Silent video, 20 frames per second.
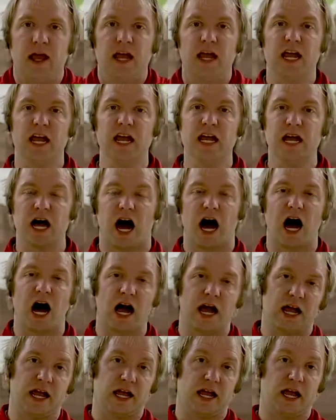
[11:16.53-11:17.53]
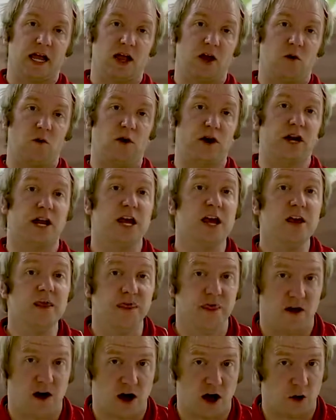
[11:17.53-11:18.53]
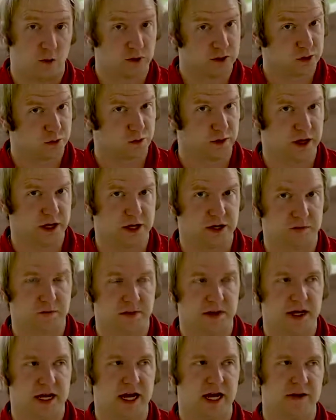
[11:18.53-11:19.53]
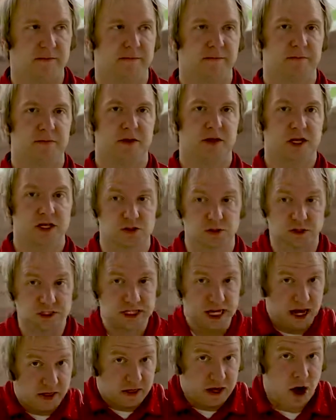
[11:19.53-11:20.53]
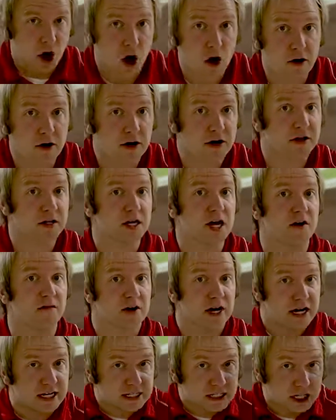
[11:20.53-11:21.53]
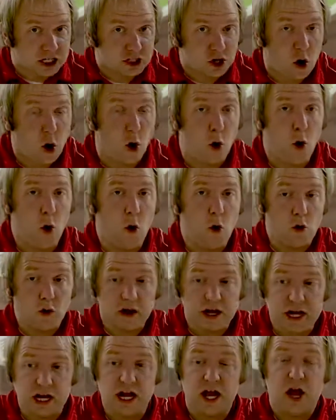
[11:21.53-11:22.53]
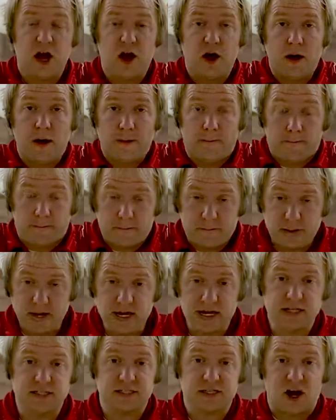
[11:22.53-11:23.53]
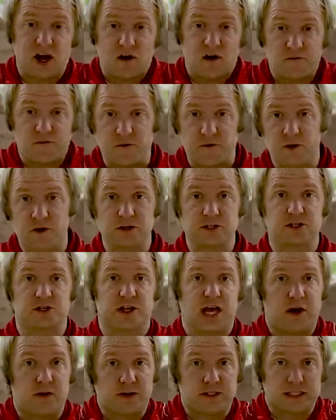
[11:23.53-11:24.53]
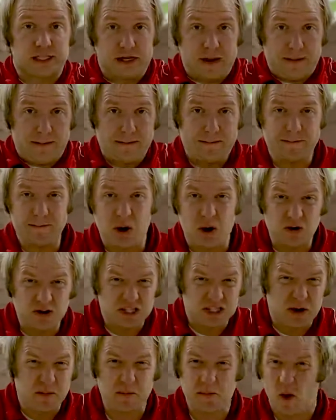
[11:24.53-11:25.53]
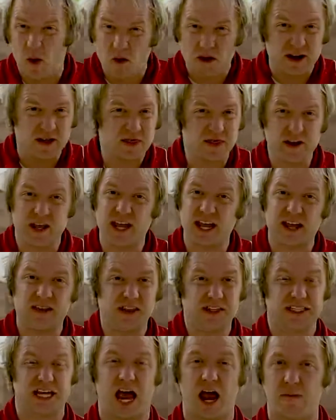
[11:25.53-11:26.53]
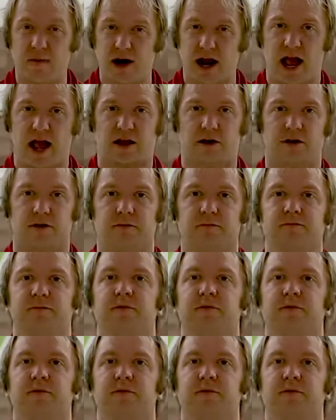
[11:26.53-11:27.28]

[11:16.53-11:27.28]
He got what he thought was a really good plan. Because once again, the Ark of the Covenant is this holy piece of furniture that was the most important thing in the tabernacle.